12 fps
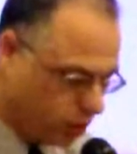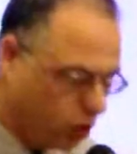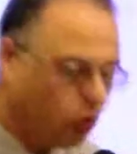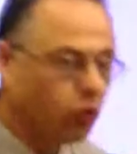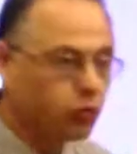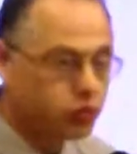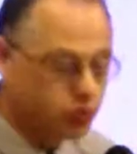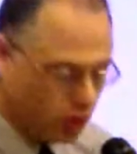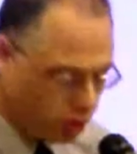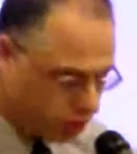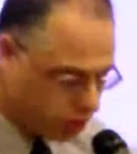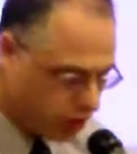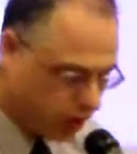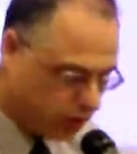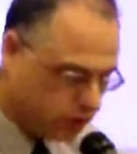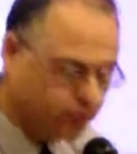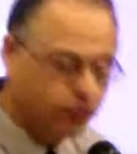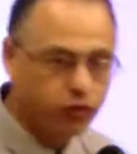corns, hard
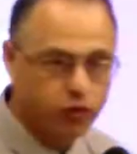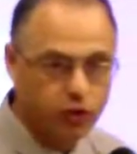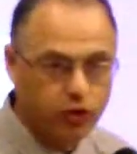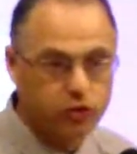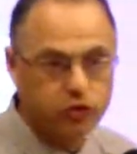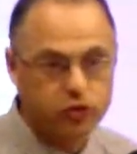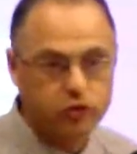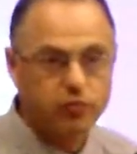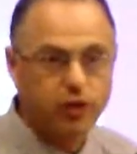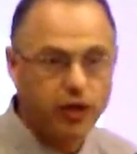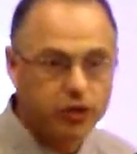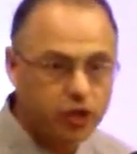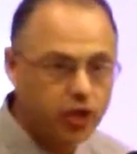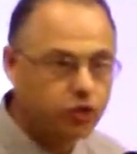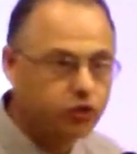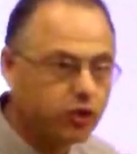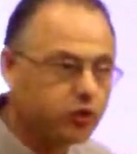skins, verrucas, etc.